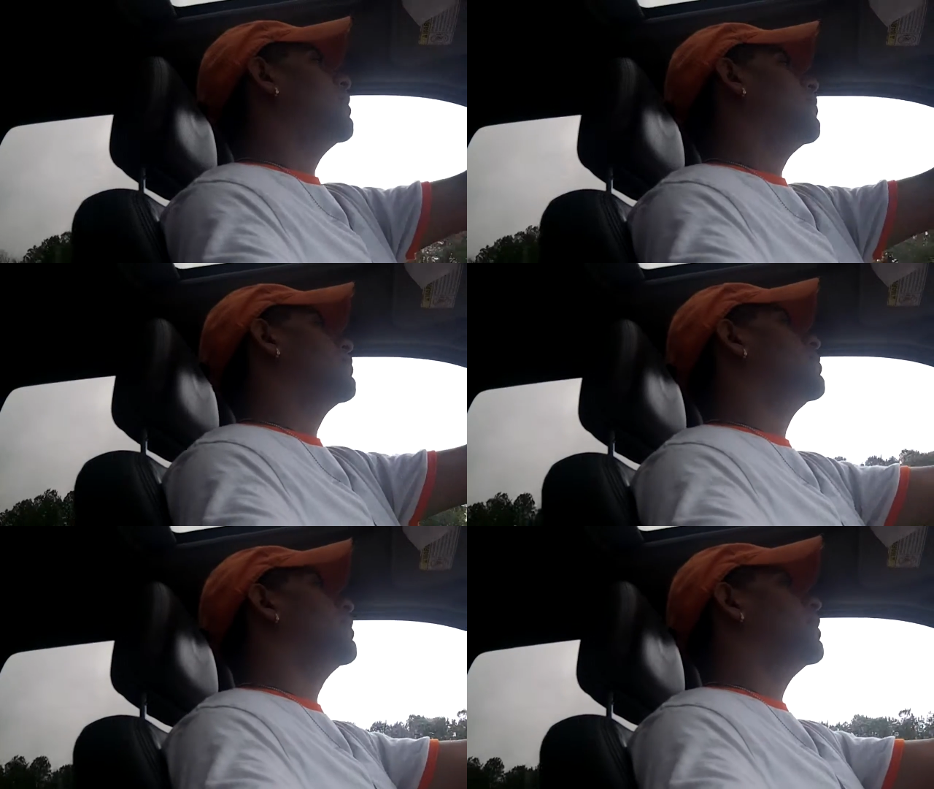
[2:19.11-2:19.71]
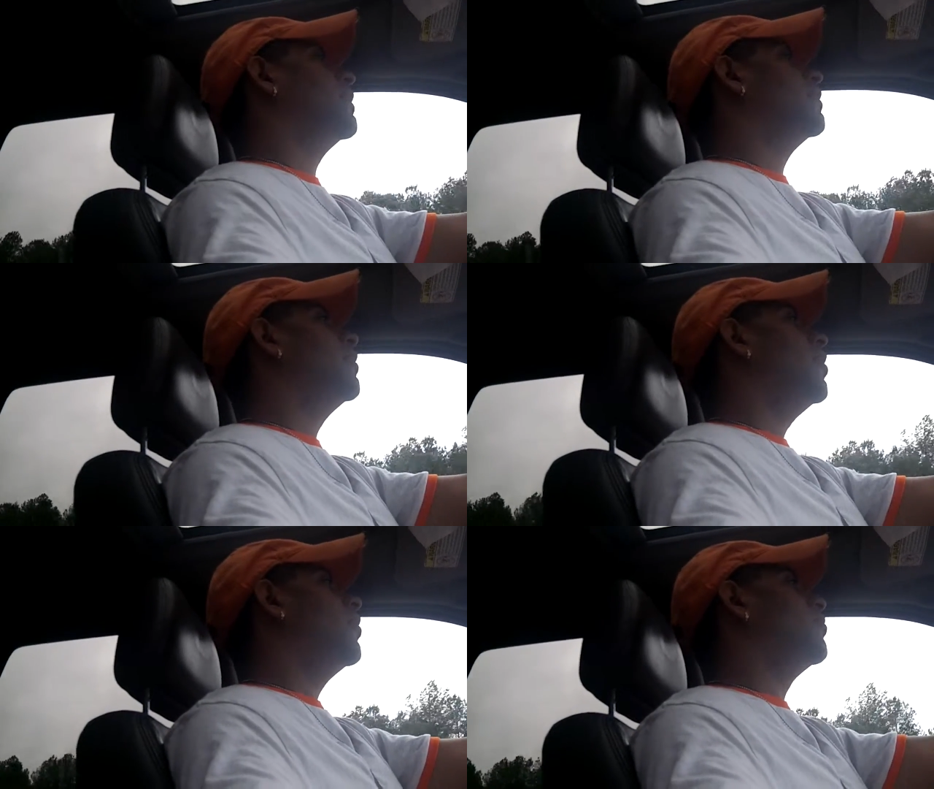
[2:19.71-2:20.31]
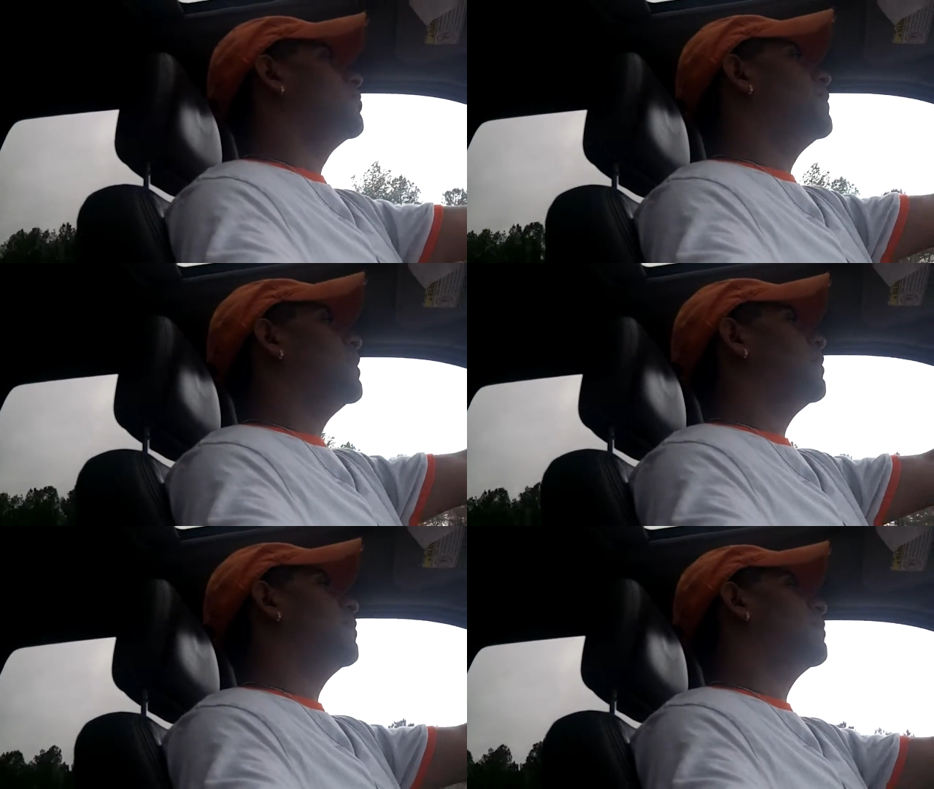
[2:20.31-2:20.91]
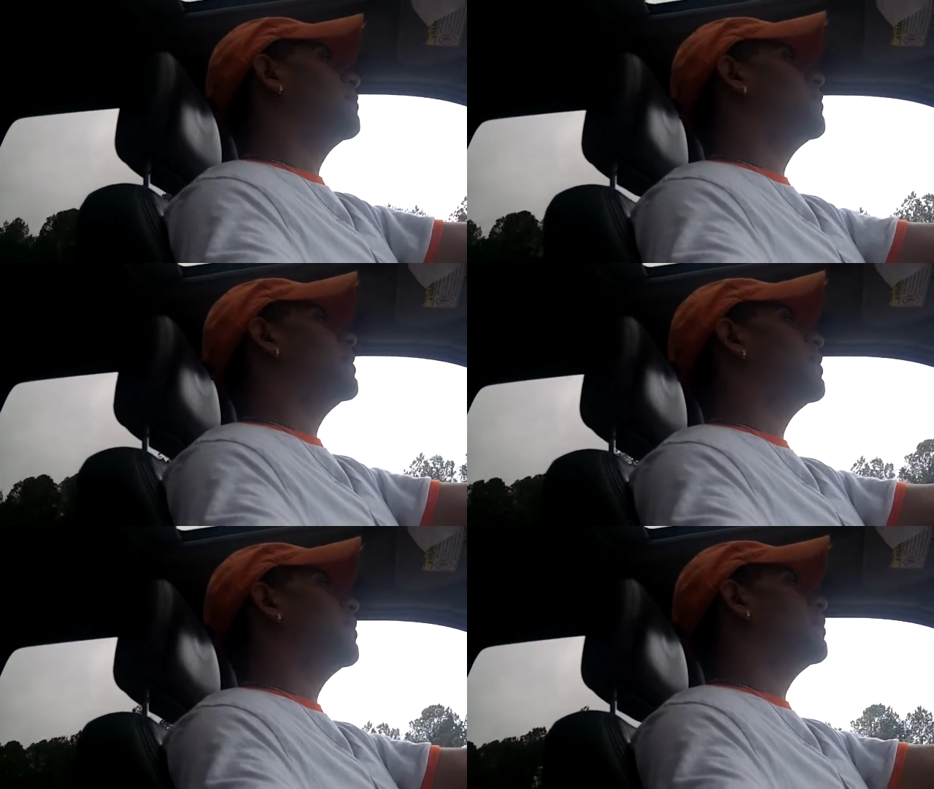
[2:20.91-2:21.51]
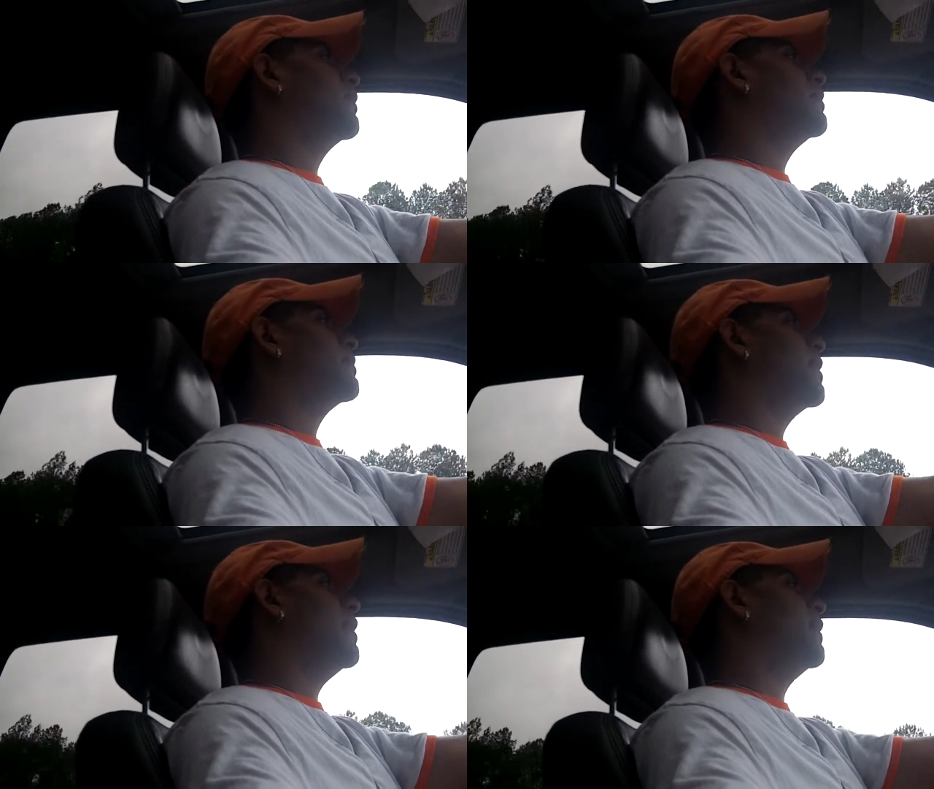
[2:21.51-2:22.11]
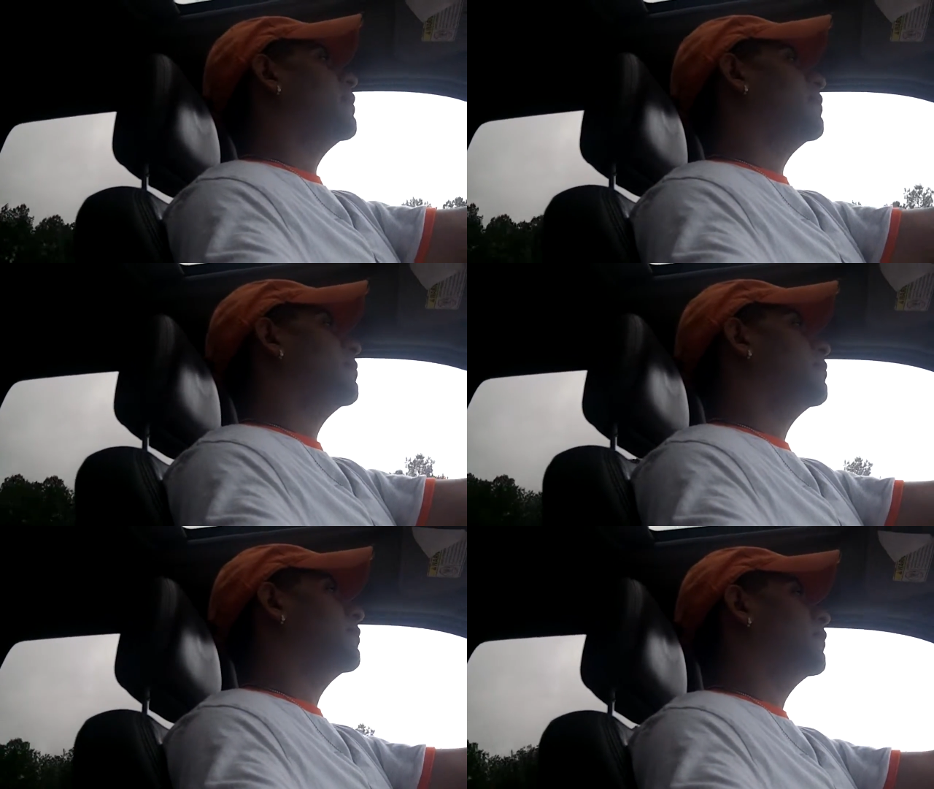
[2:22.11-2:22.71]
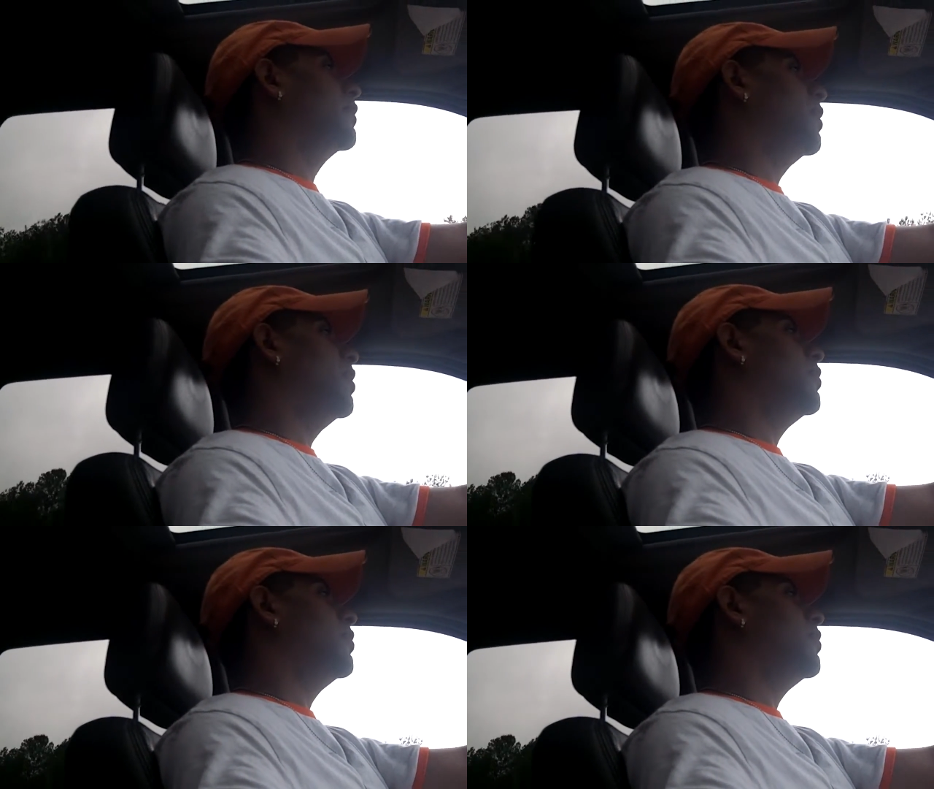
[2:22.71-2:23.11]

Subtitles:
No face is visible, so there are no lips to read.